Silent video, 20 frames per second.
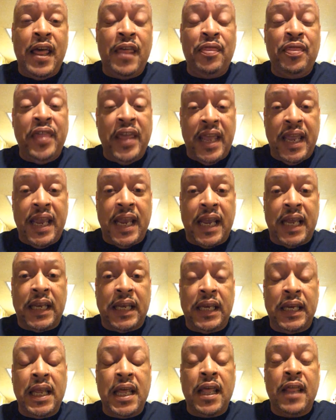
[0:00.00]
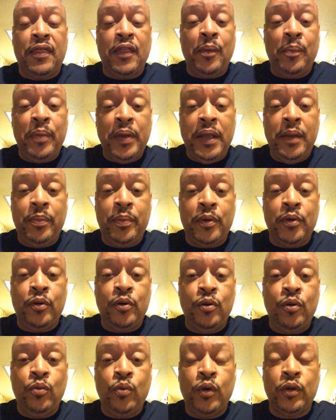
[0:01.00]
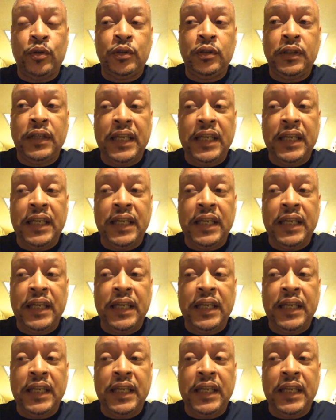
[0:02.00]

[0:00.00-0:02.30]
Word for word: than the people who were